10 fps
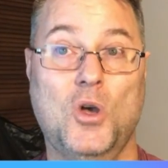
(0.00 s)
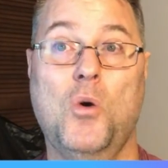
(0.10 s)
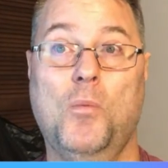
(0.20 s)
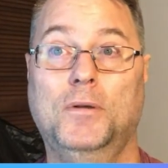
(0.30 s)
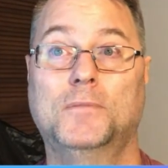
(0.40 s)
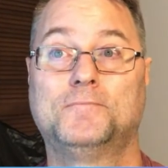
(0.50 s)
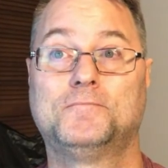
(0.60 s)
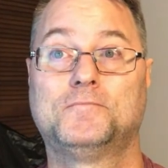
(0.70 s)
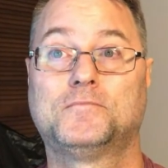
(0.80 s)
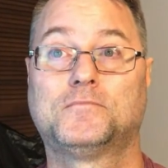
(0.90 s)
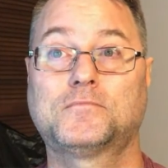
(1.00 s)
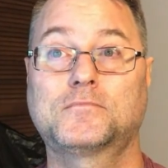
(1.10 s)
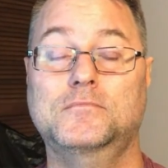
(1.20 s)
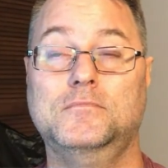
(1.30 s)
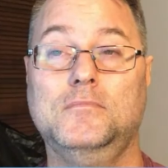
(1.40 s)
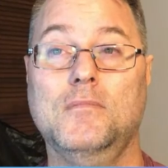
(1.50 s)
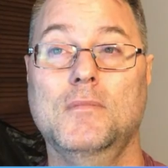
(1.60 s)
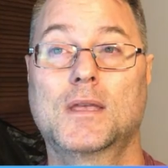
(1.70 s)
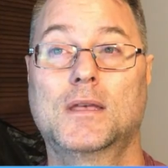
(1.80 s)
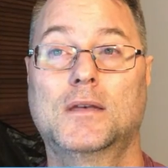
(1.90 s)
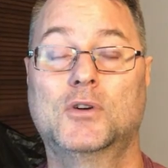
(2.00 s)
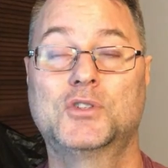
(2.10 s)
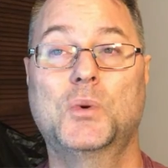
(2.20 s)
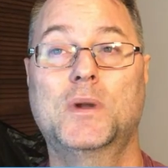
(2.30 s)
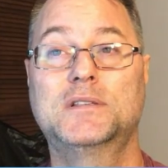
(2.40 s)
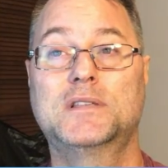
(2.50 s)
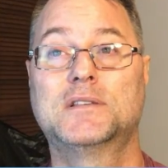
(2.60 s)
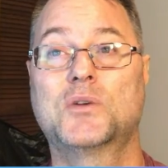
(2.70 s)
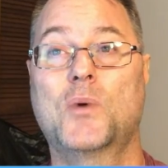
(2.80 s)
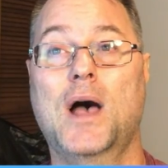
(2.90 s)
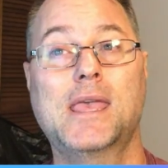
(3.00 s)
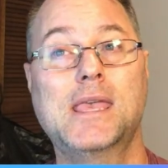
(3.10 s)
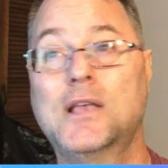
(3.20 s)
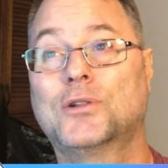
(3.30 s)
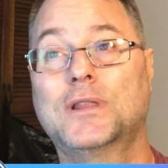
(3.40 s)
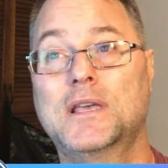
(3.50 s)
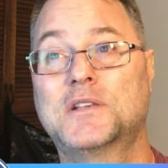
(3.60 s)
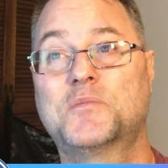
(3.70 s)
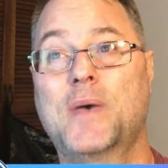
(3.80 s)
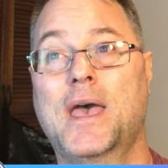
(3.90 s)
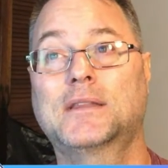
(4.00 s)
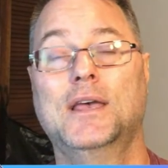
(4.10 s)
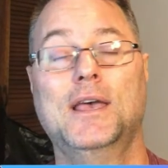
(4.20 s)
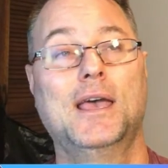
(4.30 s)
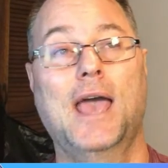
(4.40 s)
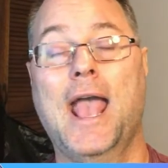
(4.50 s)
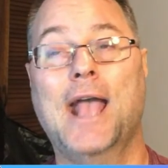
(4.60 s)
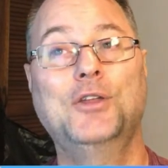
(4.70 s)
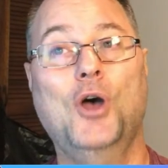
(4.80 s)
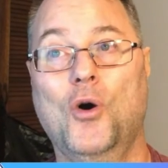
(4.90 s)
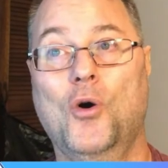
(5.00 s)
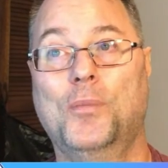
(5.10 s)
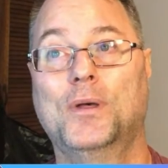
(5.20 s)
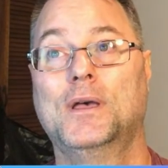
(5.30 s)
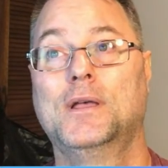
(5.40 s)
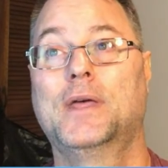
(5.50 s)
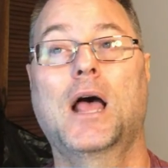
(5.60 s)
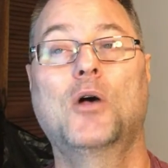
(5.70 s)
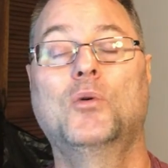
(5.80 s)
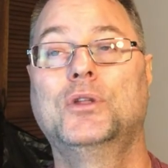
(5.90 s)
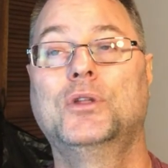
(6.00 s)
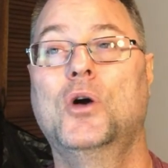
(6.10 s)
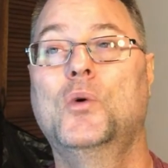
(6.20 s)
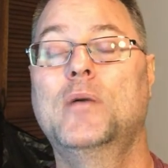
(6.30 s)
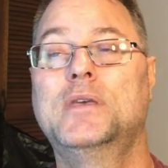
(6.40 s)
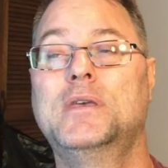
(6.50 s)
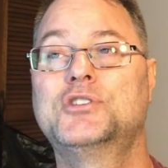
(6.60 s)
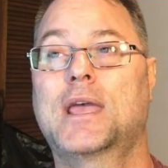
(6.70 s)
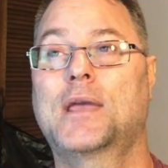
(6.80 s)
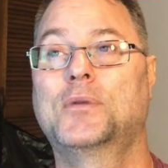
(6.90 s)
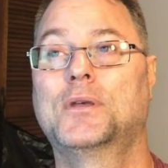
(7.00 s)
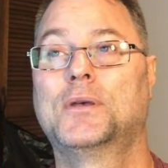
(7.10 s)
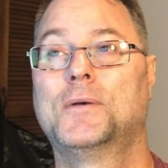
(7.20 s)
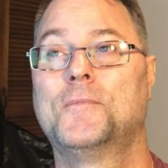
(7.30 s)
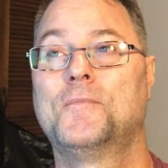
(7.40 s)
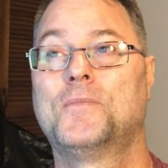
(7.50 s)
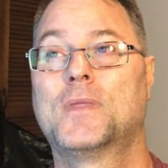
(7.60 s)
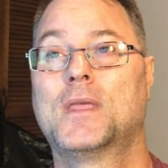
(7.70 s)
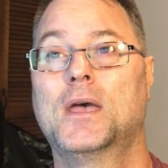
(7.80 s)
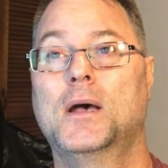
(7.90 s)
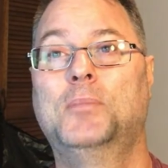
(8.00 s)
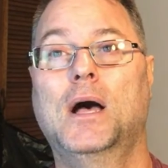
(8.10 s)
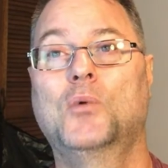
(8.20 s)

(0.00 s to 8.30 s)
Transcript: Verse 20 says, So I eagerly expect and hope that I will in no way be ashamed but will have sufficient courage